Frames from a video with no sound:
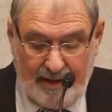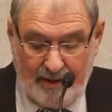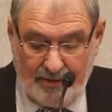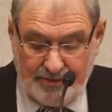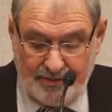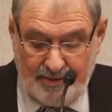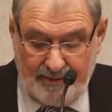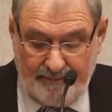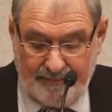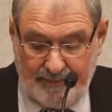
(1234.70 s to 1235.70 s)
tower
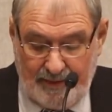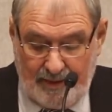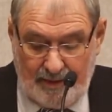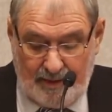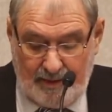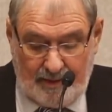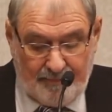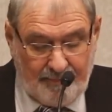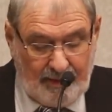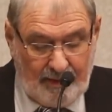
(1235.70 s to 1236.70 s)
shooting.
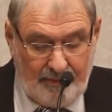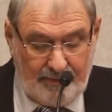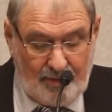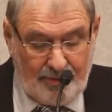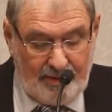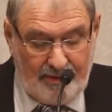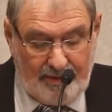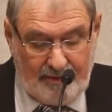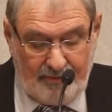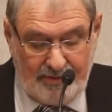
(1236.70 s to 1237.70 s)
Other noted
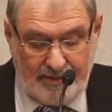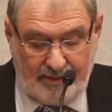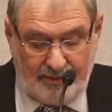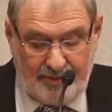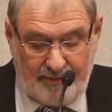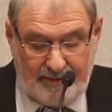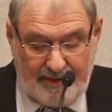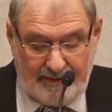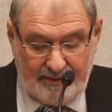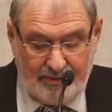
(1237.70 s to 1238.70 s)
endeavors included the
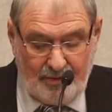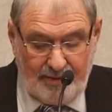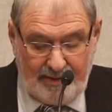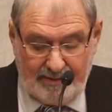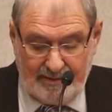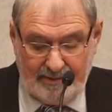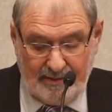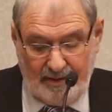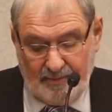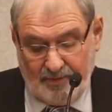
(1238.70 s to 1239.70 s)
deadly tornadoes
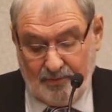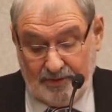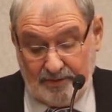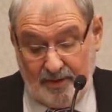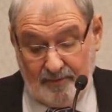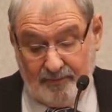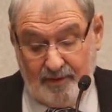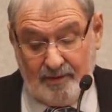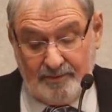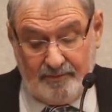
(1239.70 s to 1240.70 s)
in Lubbock, Wichita
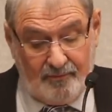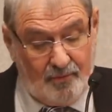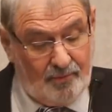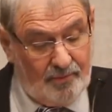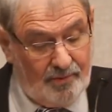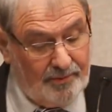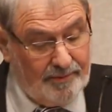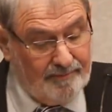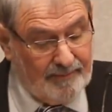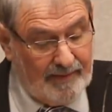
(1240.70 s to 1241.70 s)
Falls, and Fort
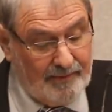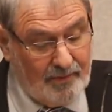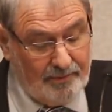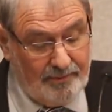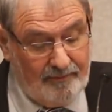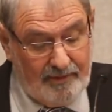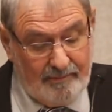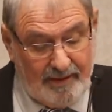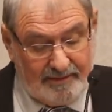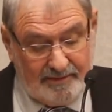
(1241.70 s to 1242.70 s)
Worth, and the
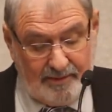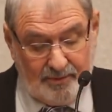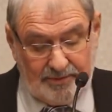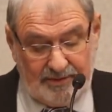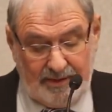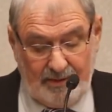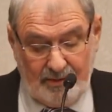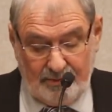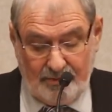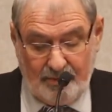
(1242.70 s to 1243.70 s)
horrific Mexico City
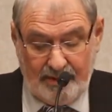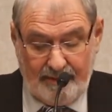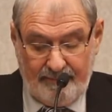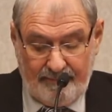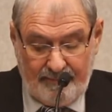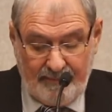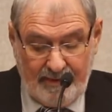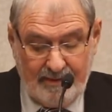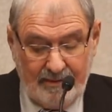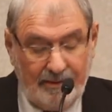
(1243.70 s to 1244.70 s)
earthquake
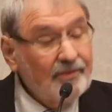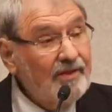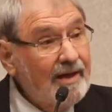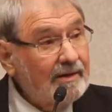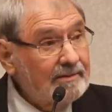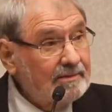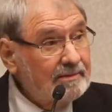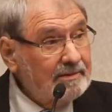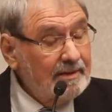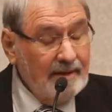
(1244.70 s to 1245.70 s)
that killed
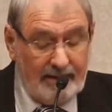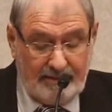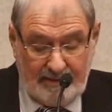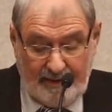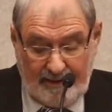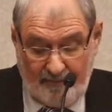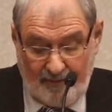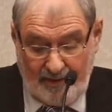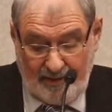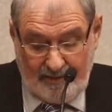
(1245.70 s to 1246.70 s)
thousands in
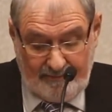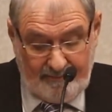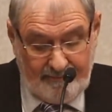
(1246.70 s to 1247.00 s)
1985.